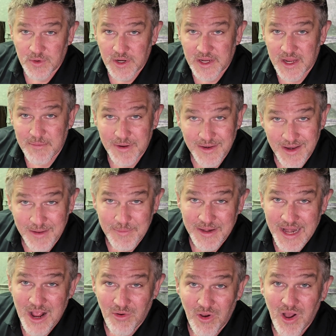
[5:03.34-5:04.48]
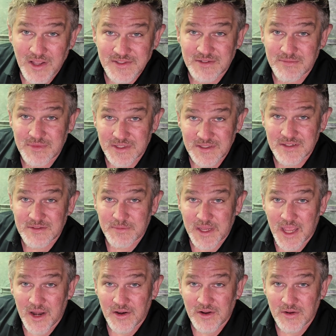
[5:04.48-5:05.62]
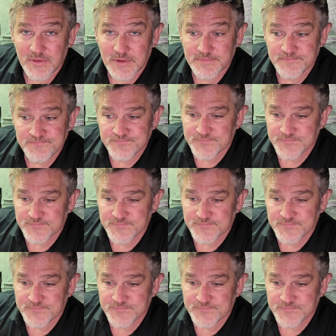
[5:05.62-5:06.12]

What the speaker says: work in, but I mean, how awesome is this mechanical room?